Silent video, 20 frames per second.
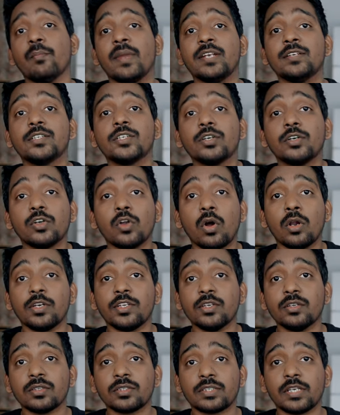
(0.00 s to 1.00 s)
mentioned on
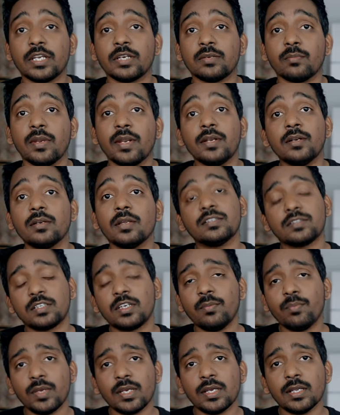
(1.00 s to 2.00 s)
your statement is
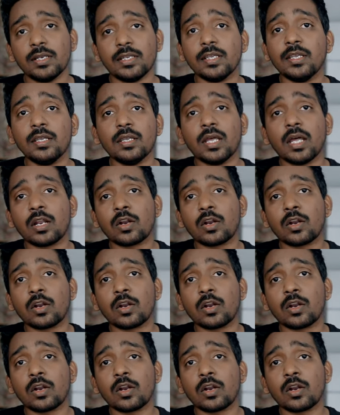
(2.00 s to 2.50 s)
typically